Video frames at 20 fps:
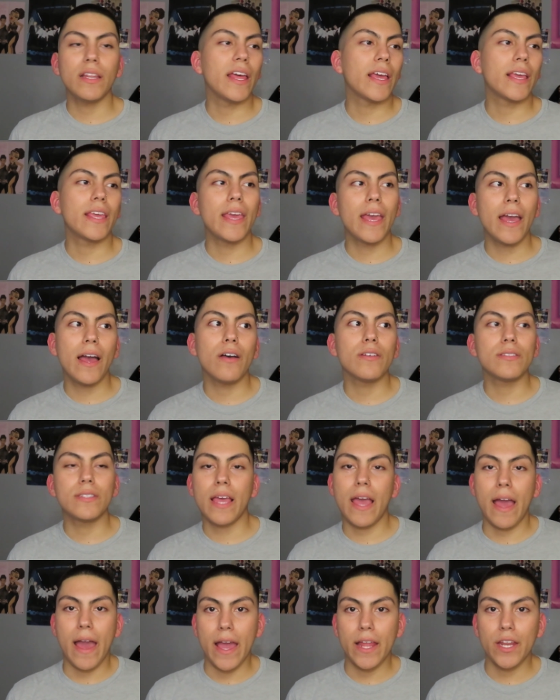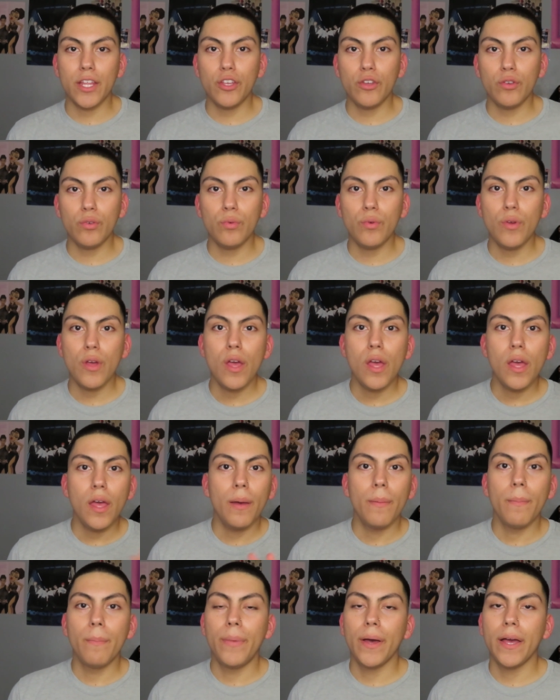Like yeah, I'll say hi to you,
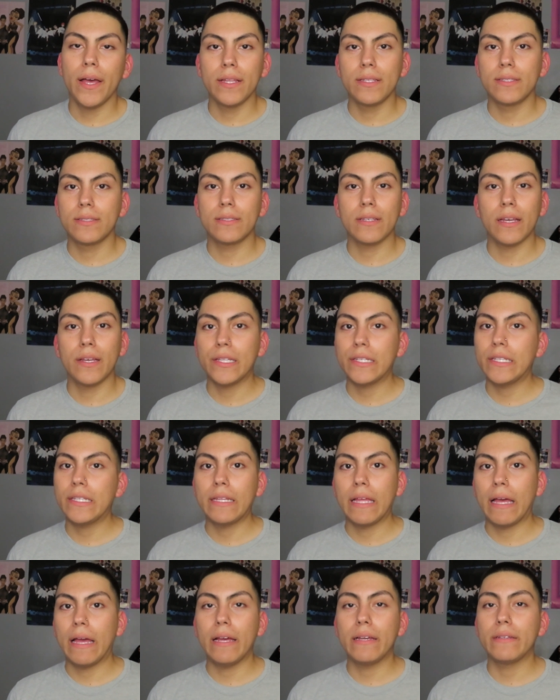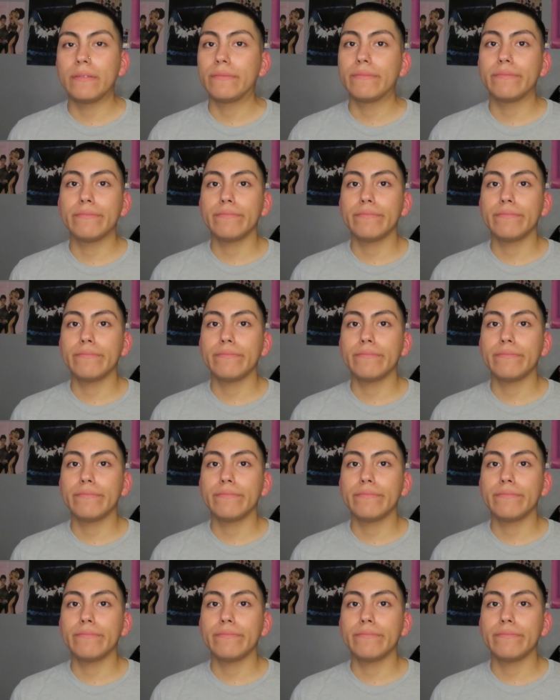but other than that,